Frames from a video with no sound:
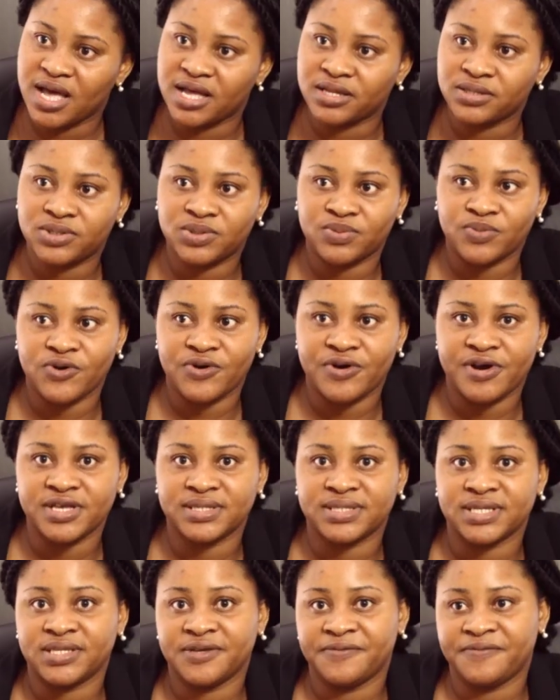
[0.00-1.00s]
and tomorrow
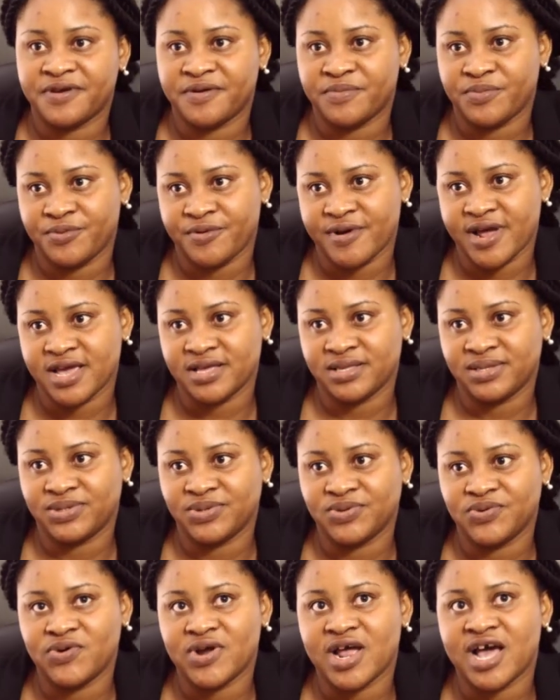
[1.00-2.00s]
is a different price.
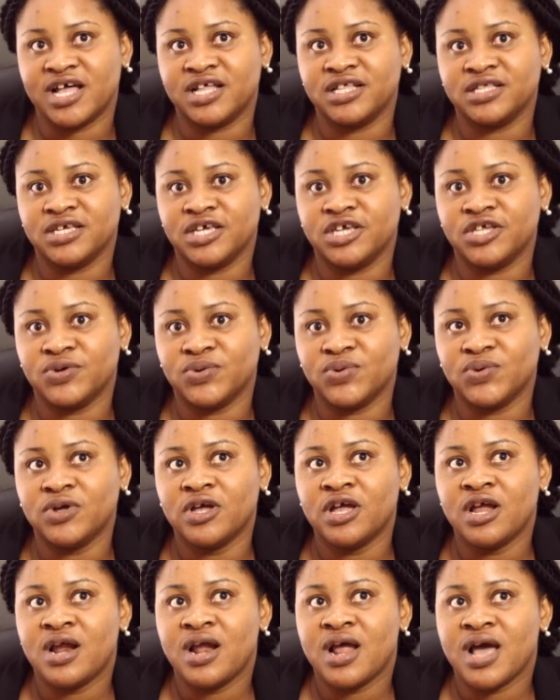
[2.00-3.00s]
So, and you
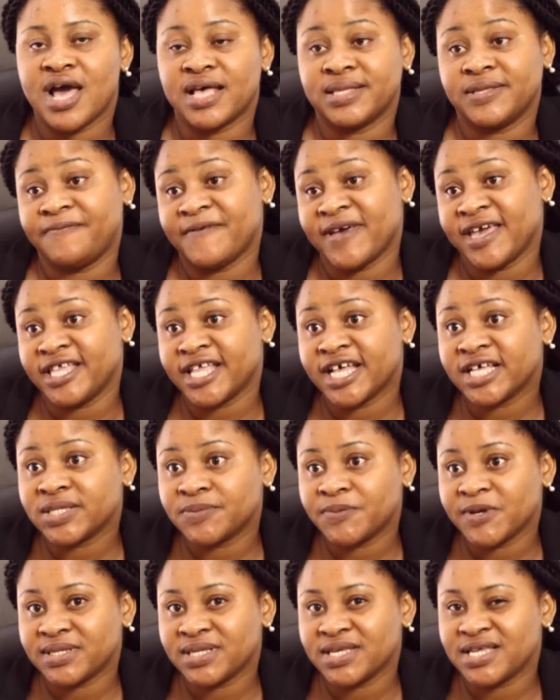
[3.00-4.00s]
know, as a finance
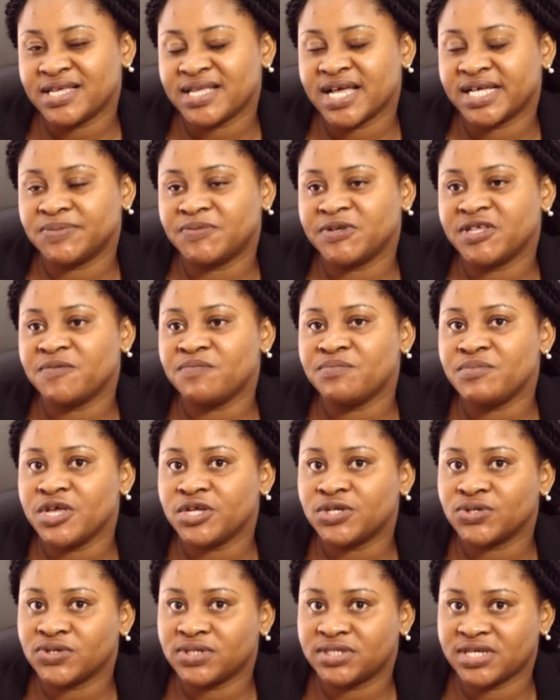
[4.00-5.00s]
person, it has been a
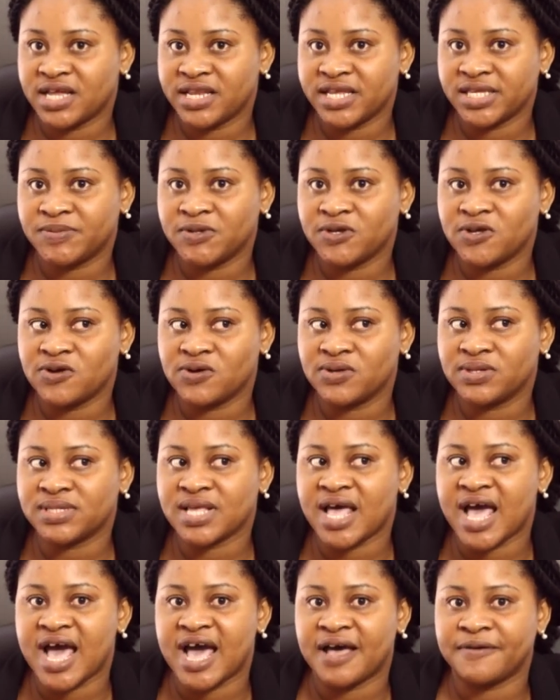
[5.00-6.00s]
major challenge because
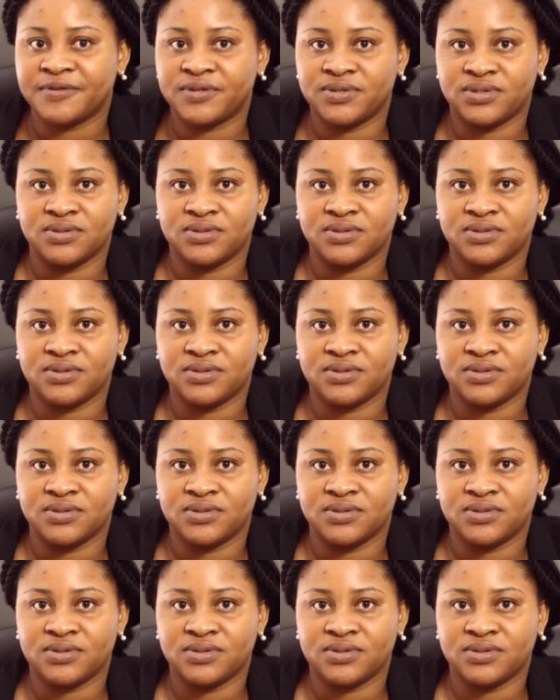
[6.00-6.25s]
I have